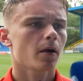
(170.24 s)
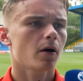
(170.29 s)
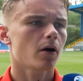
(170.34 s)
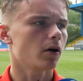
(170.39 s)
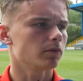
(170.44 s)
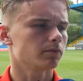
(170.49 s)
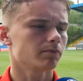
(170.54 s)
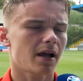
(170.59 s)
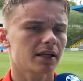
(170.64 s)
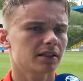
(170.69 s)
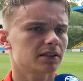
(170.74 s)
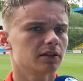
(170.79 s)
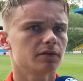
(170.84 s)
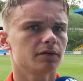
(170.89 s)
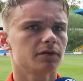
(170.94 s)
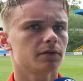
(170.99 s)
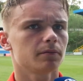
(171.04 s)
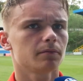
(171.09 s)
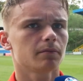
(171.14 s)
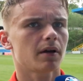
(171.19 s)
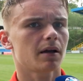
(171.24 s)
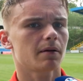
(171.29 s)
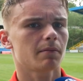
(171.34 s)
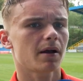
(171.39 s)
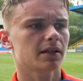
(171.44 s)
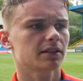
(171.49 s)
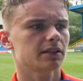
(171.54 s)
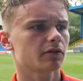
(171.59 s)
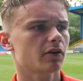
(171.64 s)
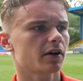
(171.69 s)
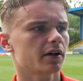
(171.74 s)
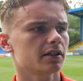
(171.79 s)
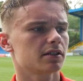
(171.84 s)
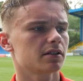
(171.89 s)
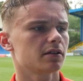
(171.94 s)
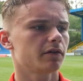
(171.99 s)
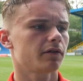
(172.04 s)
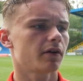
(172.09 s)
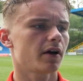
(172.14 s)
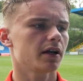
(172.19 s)
Oh, massive credit to
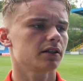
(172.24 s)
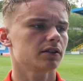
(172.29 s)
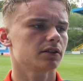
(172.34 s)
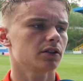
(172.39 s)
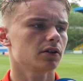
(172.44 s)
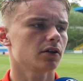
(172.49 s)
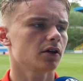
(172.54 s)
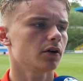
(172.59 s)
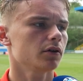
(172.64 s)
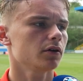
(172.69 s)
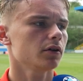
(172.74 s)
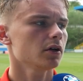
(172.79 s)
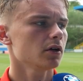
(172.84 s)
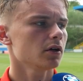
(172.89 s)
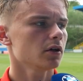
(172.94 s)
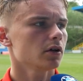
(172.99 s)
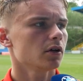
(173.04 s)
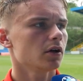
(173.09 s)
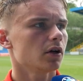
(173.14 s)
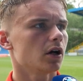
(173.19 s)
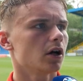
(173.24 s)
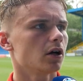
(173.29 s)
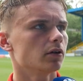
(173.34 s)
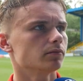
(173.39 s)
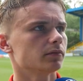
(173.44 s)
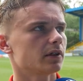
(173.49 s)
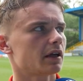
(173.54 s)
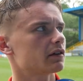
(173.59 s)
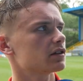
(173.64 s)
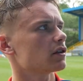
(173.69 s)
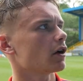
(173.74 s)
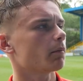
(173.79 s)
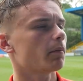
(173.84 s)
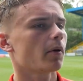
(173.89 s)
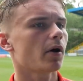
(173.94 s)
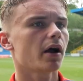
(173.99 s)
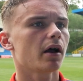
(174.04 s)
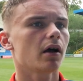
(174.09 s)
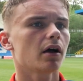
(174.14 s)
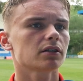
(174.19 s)
the fans, you know. They've stuck
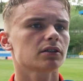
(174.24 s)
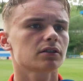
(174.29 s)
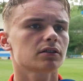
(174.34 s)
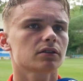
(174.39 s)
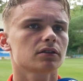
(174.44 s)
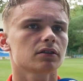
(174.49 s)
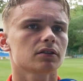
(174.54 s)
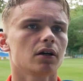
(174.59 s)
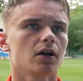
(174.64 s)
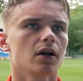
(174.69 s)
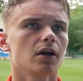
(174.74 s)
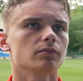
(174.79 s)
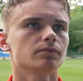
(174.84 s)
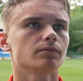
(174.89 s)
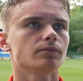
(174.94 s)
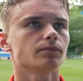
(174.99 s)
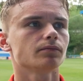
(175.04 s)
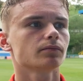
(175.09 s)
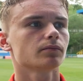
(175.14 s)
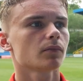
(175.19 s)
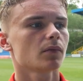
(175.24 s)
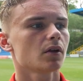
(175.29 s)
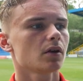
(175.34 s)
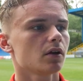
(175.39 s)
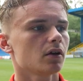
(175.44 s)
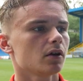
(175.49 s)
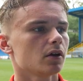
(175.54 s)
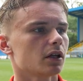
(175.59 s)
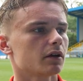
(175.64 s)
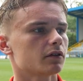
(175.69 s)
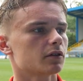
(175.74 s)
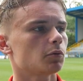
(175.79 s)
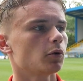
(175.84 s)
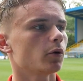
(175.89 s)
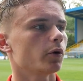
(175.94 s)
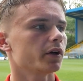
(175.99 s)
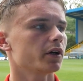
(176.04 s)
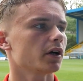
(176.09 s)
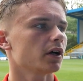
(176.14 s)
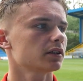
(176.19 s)
by us, they've
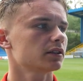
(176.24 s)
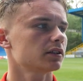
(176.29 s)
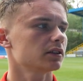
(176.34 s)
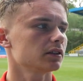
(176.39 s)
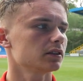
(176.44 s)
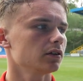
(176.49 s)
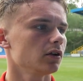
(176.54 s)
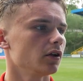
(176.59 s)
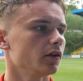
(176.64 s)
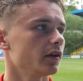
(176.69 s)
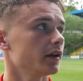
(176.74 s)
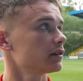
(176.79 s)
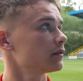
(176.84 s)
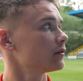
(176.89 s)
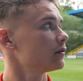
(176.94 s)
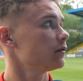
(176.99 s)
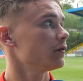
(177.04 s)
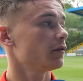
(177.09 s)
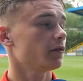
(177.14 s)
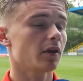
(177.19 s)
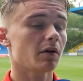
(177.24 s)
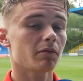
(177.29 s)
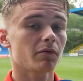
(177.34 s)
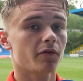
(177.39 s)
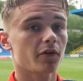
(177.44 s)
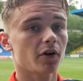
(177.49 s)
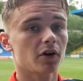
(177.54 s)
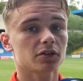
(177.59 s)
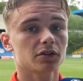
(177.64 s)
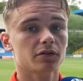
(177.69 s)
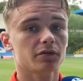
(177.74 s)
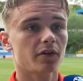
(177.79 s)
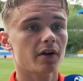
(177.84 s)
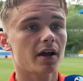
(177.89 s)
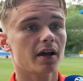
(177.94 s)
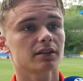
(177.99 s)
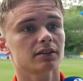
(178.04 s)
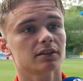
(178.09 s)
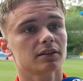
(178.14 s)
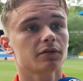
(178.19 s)
supported us, and look, them 300
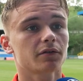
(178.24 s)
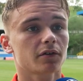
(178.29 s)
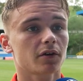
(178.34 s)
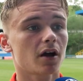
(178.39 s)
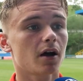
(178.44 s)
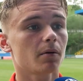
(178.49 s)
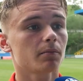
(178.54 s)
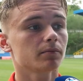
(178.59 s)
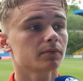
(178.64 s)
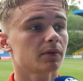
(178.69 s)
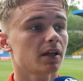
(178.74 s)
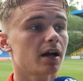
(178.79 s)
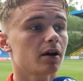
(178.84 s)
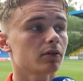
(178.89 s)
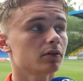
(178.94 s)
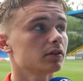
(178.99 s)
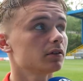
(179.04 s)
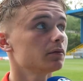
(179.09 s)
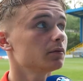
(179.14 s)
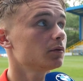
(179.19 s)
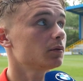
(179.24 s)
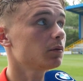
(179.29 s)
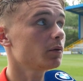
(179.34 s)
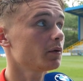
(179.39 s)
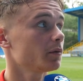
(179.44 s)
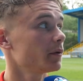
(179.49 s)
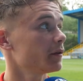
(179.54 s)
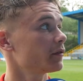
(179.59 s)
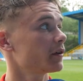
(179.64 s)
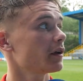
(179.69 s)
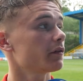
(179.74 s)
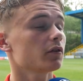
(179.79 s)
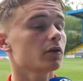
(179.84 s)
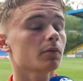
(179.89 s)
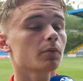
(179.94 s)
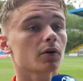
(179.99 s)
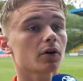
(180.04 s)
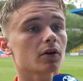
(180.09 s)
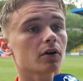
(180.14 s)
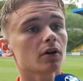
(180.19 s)
fans have come down, and we've given
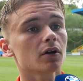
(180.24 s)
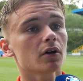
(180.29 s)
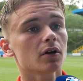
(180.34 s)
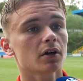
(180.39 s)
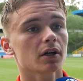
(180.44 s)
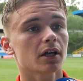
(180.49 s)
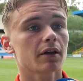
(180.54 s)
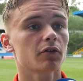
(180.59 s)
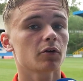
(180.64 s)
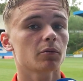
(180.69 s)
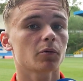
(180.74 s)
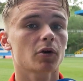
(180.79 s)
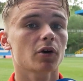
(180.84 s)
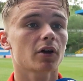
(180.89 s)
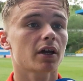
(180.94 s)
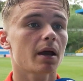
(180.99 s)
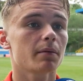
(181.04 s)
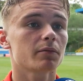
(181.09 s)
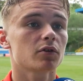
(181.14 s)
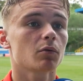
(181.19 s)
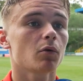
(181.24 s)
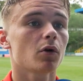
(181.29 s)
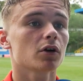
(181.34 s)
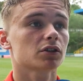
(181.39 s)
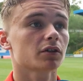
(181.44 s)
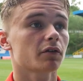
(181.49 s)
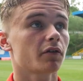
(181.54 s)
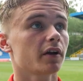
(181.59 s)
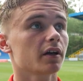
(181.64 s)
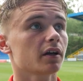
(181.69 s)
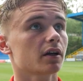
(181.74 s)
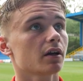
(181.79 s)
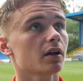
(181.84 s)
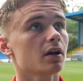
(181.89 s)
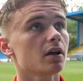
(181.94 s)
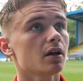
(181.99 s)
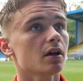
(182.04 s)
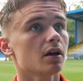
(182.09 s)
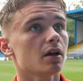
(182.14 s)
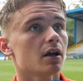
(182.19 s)
them a good game to watch, I think.
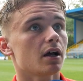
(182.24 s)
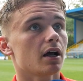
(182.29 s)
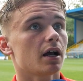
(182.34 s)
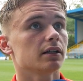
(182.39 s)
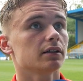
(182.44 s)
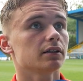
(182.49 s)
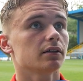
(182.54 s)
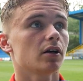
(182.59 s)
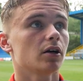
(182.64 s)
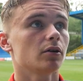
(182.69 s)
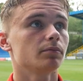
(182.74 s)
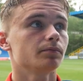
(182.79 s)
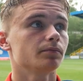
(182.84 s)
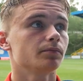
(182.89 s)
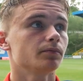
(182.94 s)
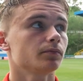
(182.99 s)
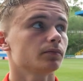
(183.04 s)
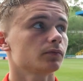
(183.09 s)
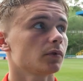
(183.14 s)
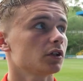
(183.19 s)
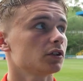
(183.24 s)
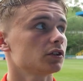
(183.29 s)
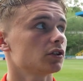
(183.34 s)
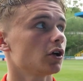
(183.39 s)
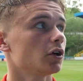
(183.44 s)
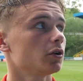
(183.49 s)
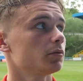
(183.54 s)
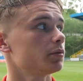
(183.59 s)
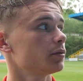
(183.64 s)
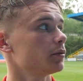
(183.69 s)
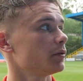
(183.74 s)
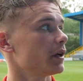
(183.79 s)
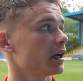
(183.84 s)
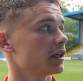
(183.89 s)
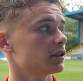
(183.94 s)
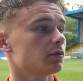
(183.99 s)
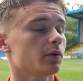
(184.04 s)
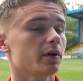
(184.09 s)
And I just hope next